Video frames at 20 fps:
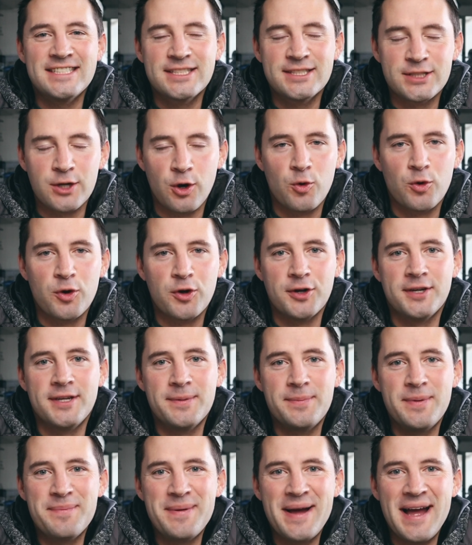so
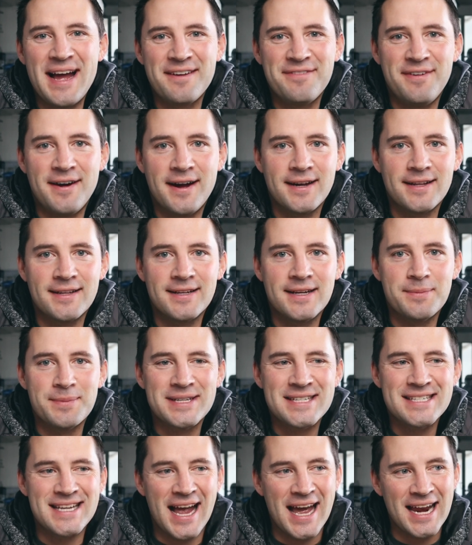good to be back finally. I'm
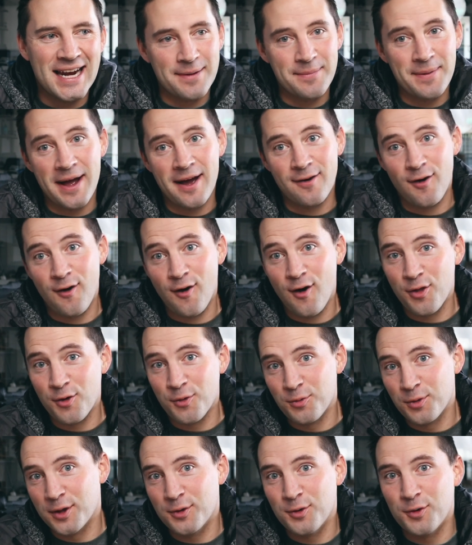excited about all
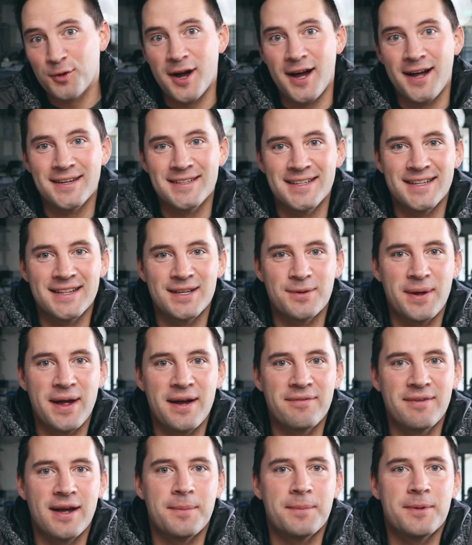the really cool content that we
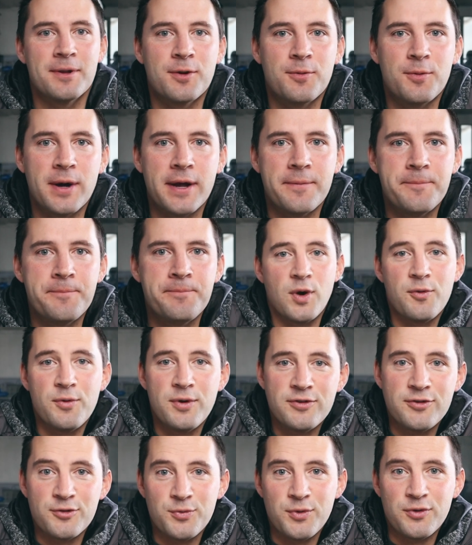have coming your way. One of the
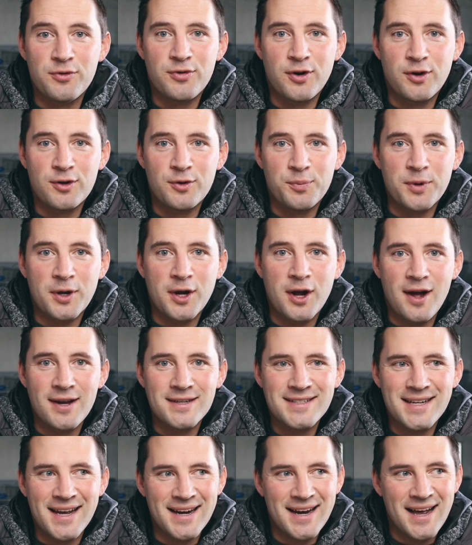reasons we struggled to put
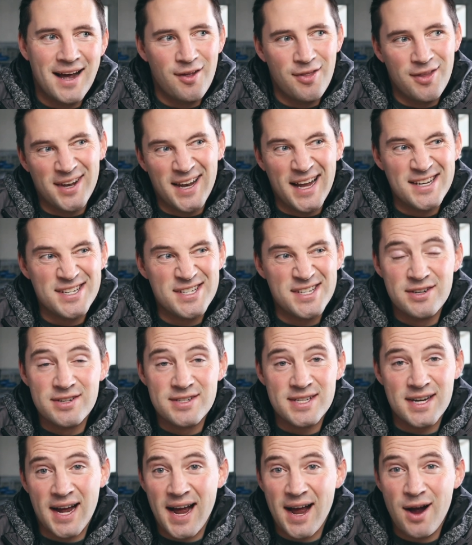content out the last year
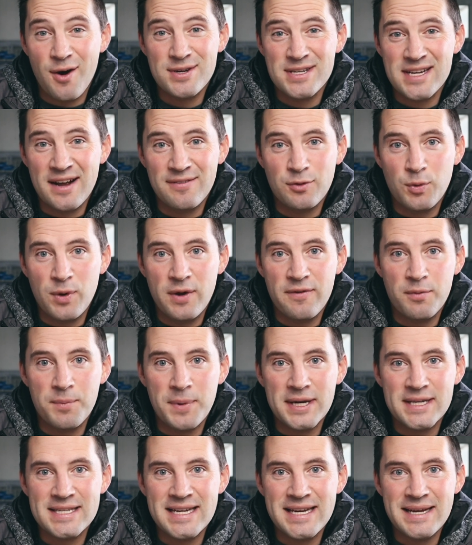is that I always have to wait for
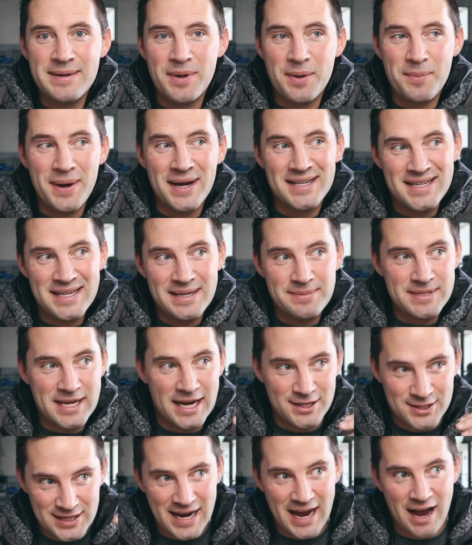my team, and my team's
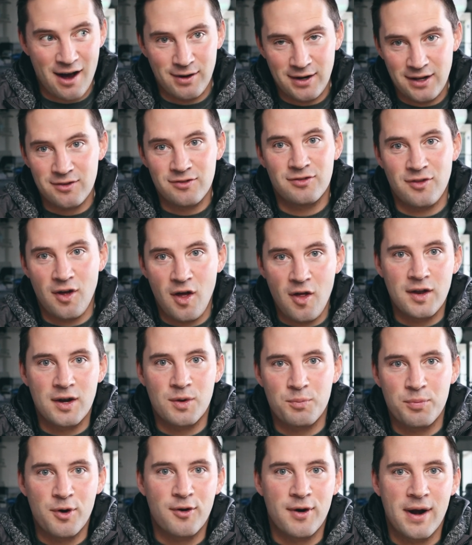actually out installing
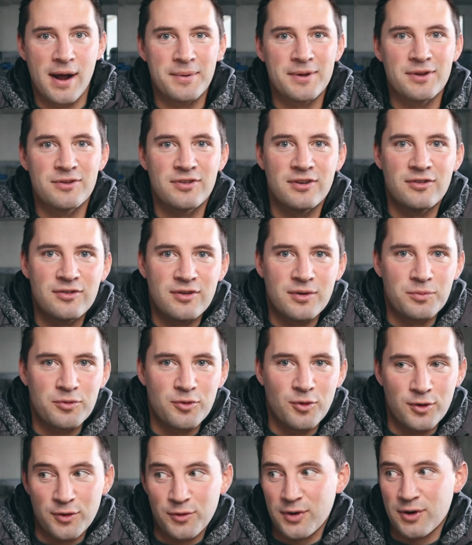and programming
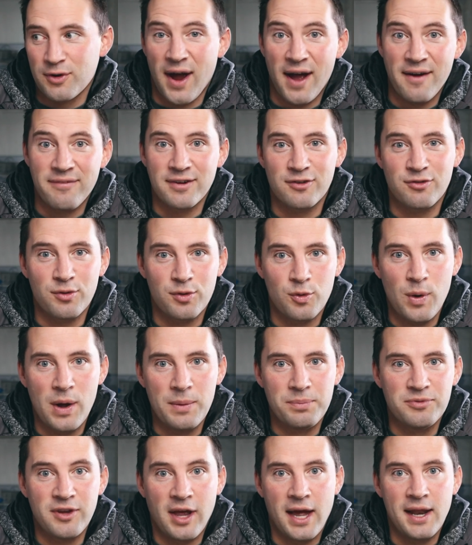systems or doing graphics for the
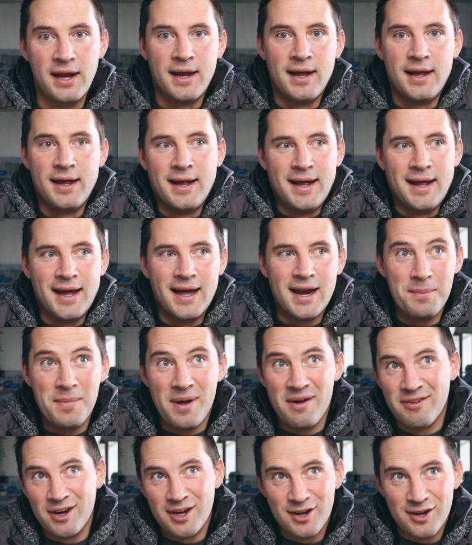website, and I'm
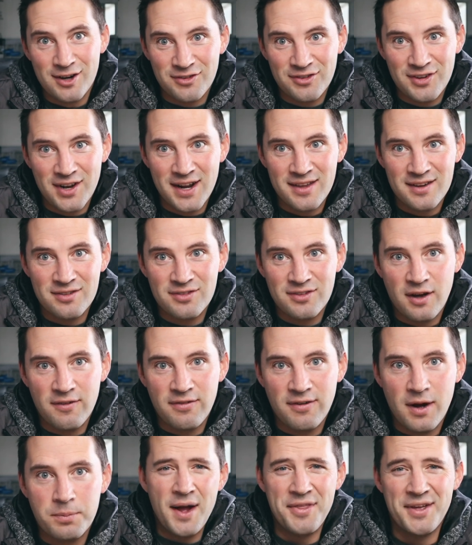not very good at setting this
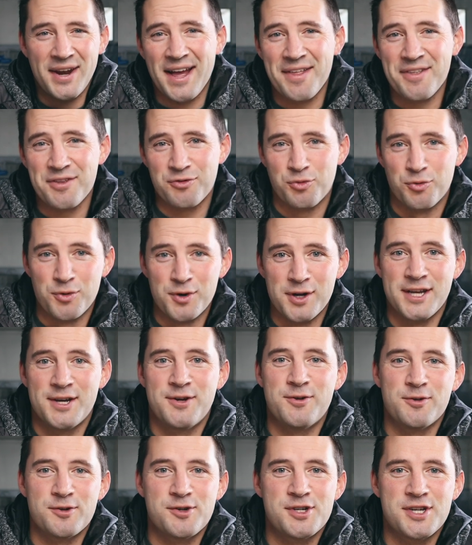stuff up. I thought I had this
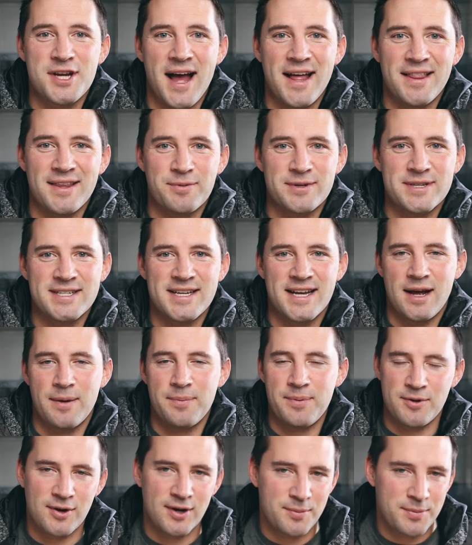really cool shot that was set
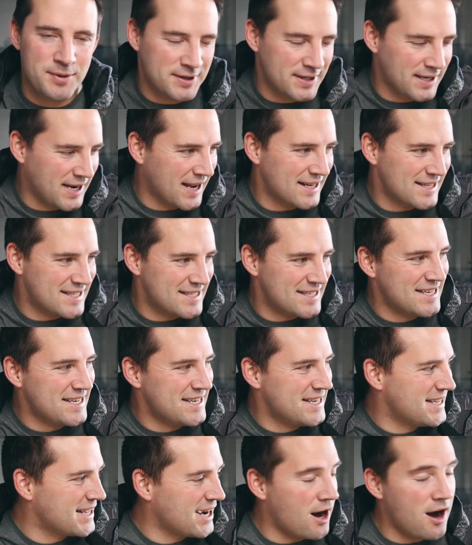up, and you're gonna be able to kind of
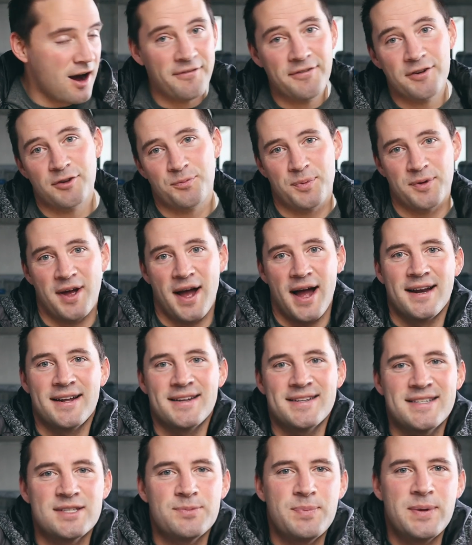see the office behind
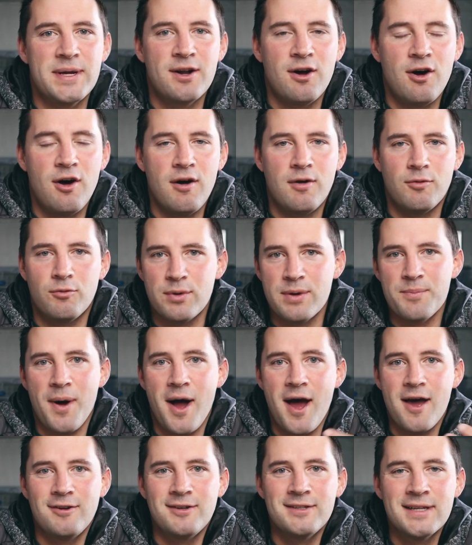us that's being all
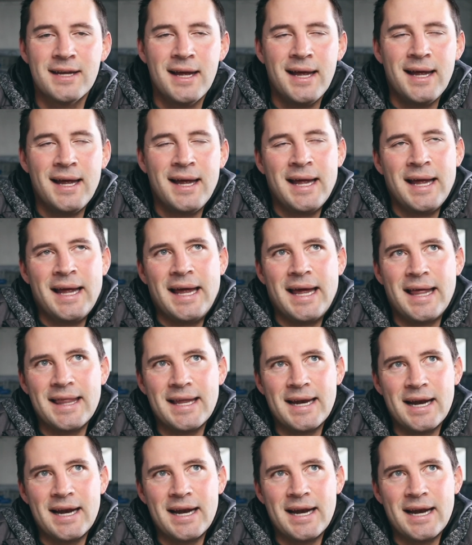remodeled, and